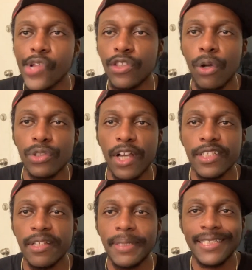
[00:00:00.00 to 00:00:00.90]
those are
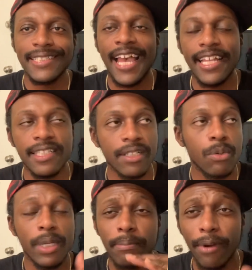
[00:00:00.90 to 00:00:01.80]
some of the stats and
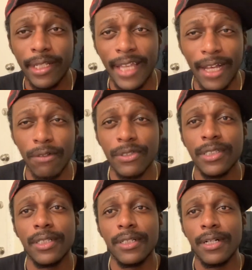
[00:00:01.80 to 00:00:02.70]
quick breakdowns
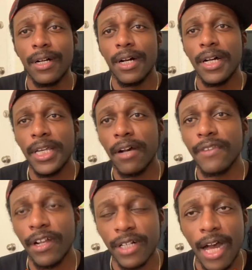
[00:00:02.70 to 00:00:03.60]
of
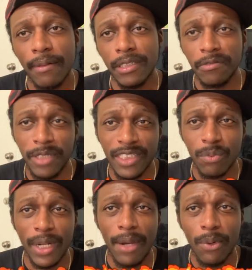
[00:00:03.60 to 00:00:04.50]
their accomplishments,
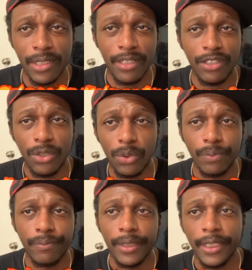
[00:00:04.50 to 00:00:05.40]
what I wanted to do.
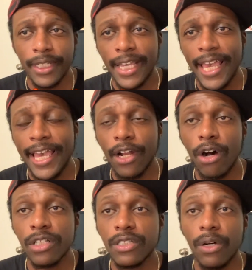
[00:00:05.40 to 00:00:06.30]
And
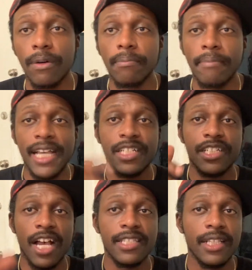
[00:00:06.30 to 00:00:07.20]
also, Magic
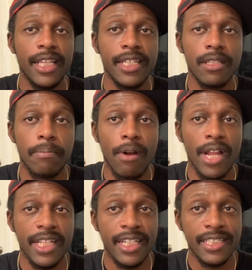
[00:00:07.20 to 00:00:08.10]
Johnson leads LeBron
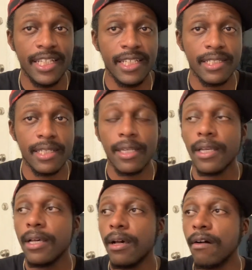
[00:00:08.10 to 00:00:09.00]
in assists,
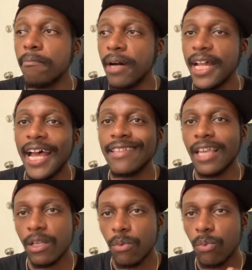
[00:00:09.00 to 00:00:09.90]
But I
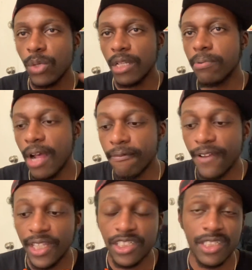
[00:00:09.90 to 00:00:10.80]
think when LeBron
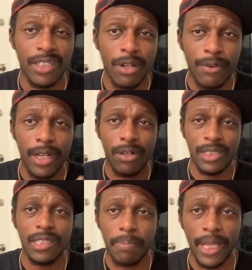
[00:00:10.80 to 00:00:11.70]
finishes the career, because
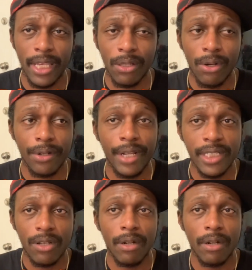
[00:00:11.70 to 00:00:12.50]
he's playing longer, he's going to